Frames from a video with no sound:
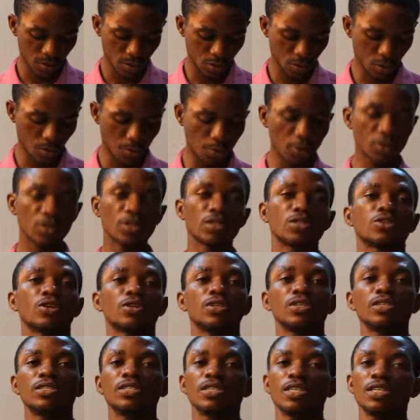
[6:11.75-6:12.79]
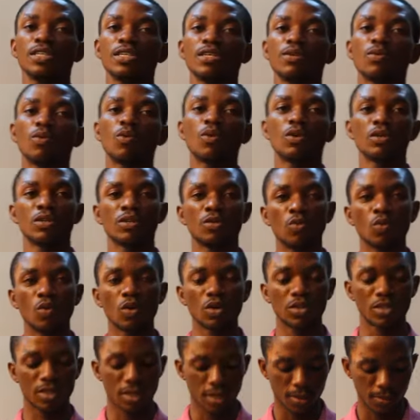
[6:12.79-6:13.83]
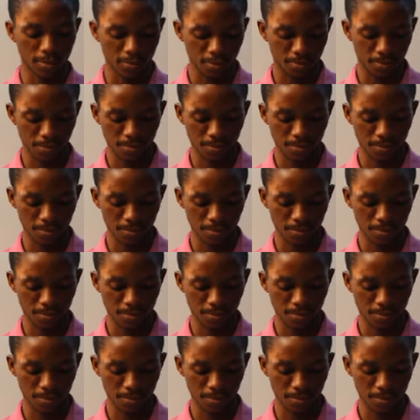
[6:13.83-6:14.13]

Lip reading: to put the solid in water.